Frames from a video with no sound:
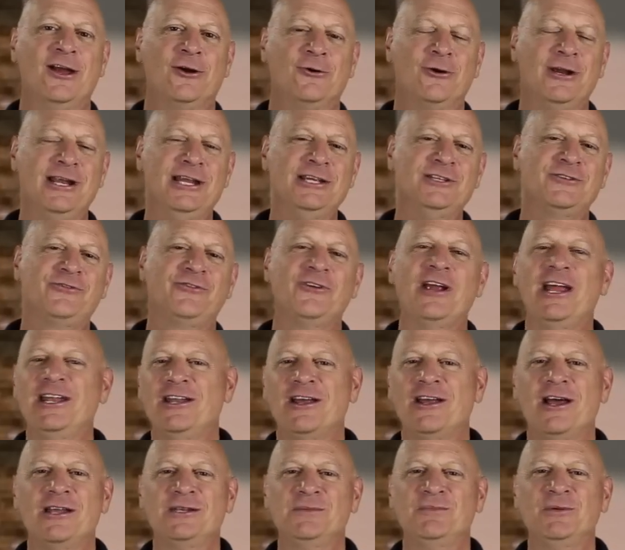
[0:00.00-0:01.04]
Greetings,
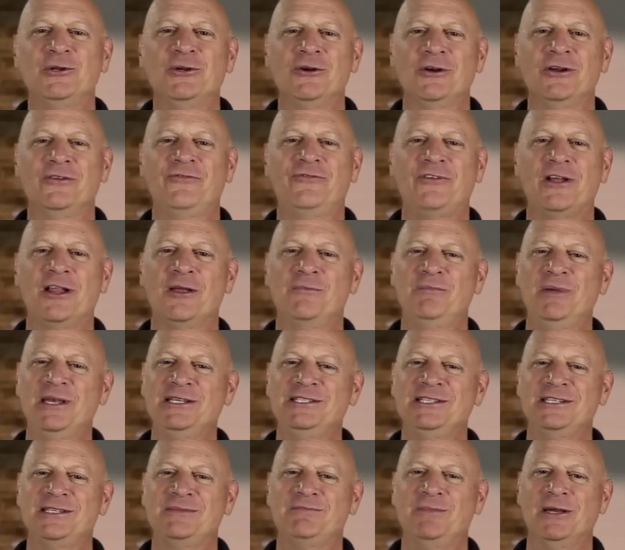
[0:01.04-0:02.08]
friend, entrepreneur, and fellow
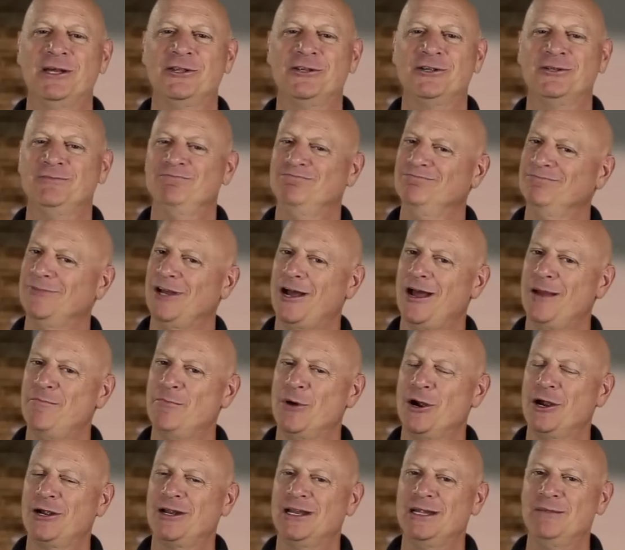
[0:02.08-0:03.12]
business builder. I'm
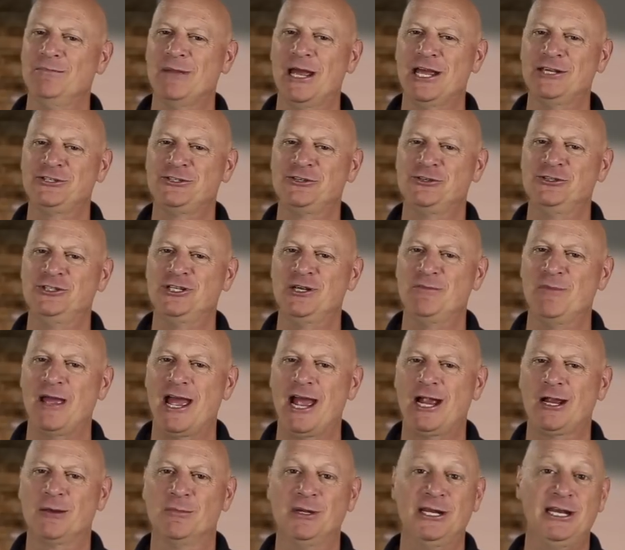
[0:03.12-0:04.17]
Marketing Master Jim
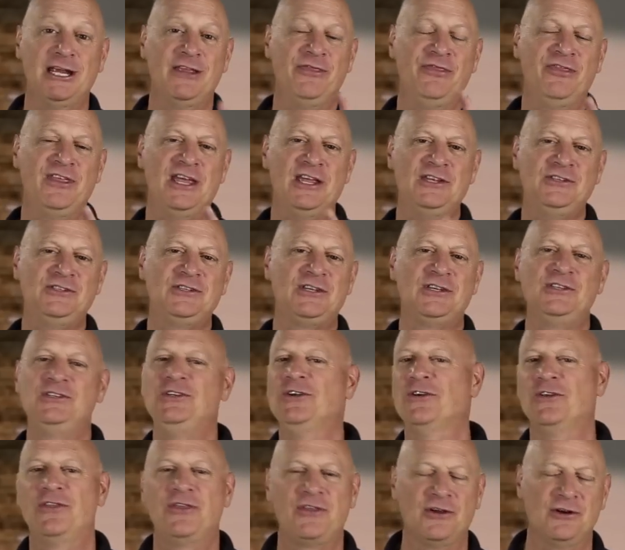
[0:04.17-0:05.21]
Ackerman, and this is
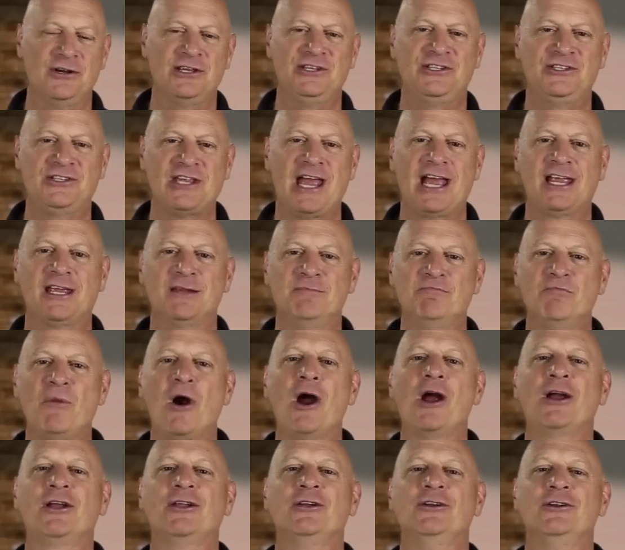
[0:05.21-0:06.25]
your thirty second
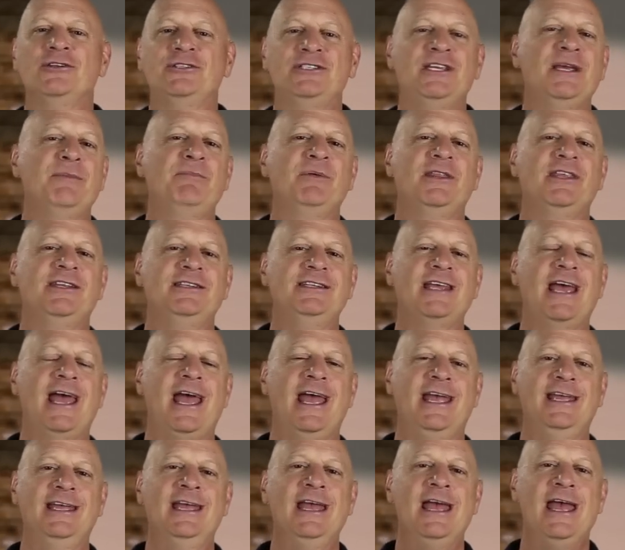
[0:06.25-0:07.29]
Marketer Tip of the
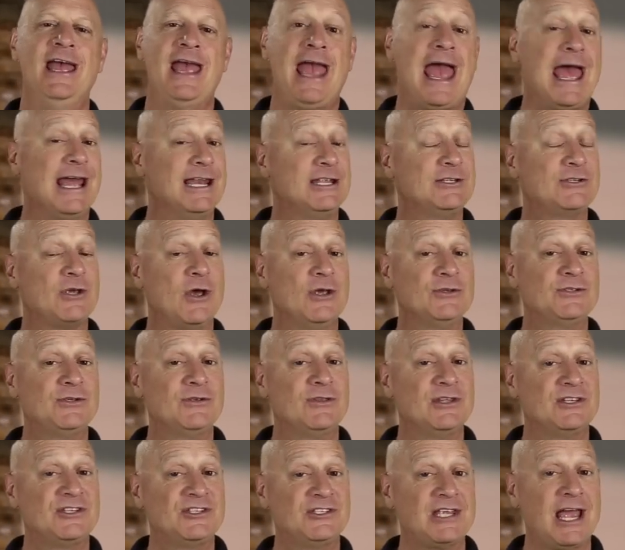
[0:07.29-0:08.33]
Day. And it's also
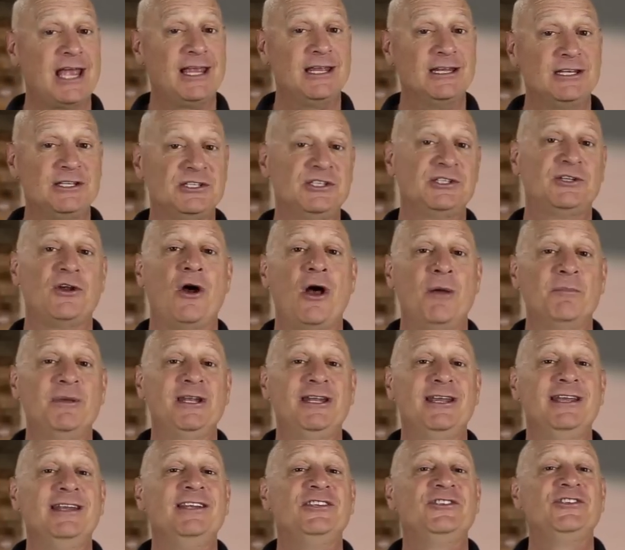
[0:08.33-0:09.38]
the second
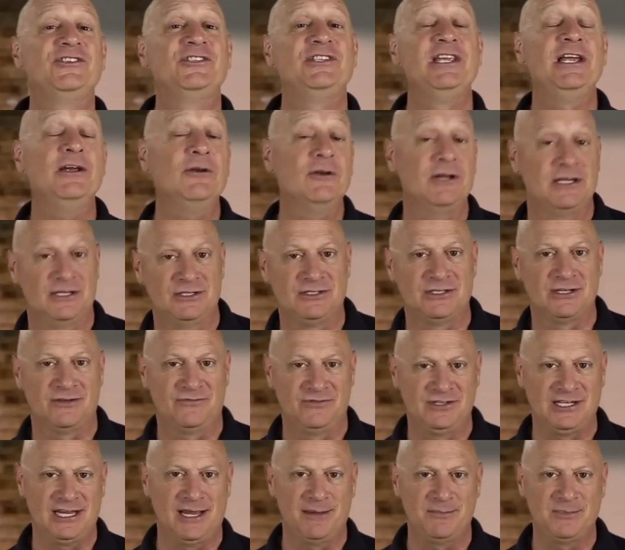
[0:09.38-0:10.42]
installment in a series
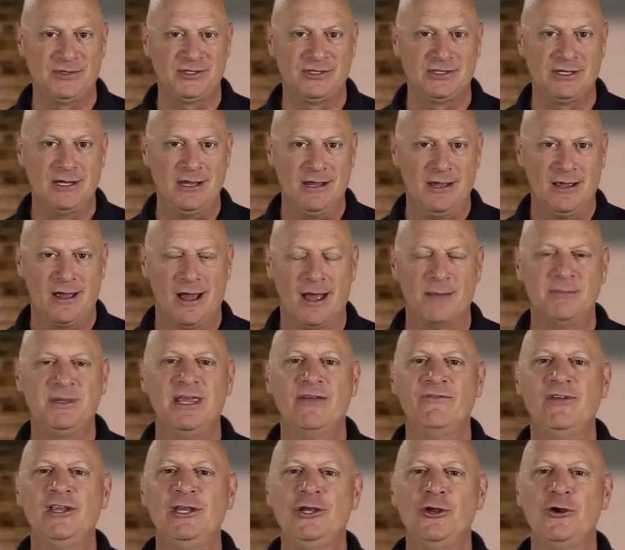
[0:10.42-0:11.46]
of tips I'm
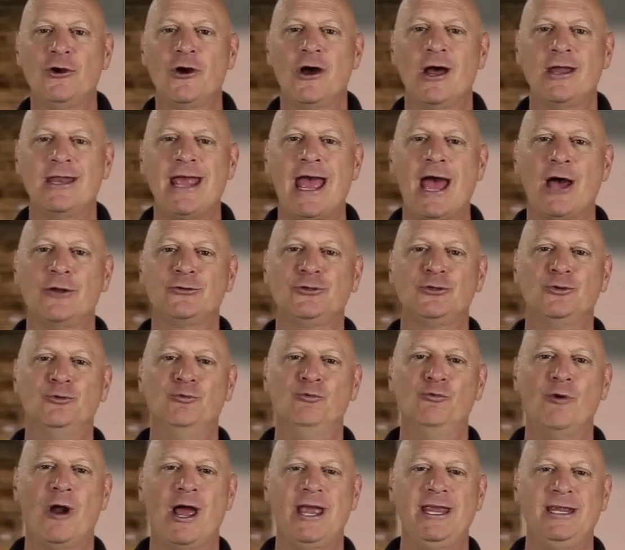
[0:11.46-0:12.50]
giving you on how to
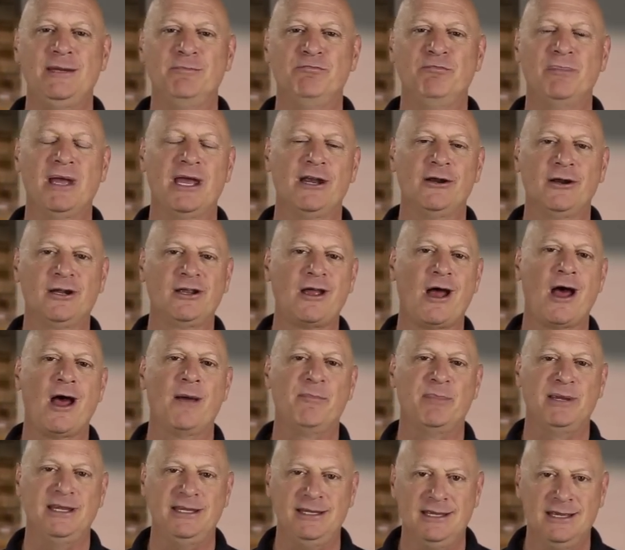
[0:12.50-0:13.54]
write better
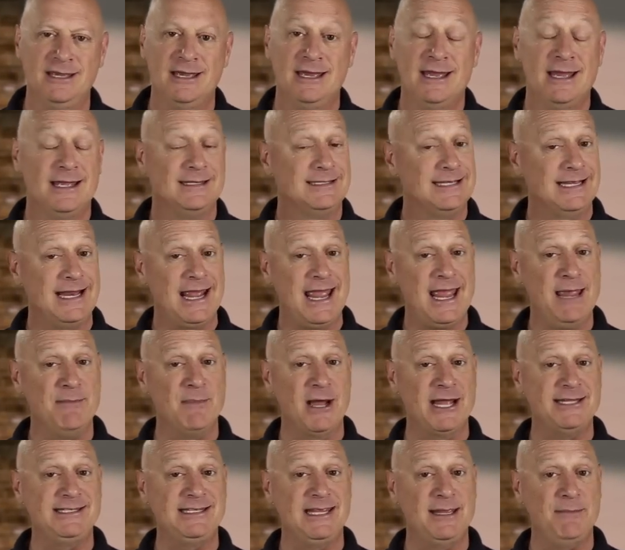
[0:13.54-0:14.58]
copy. Today,
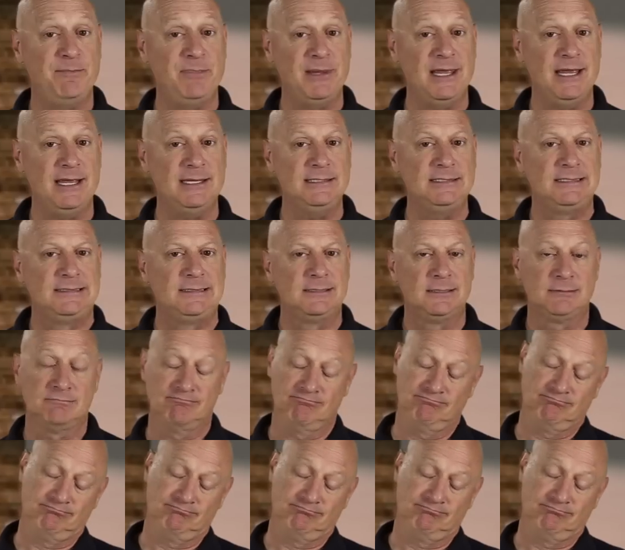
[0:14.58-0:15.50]
my tip is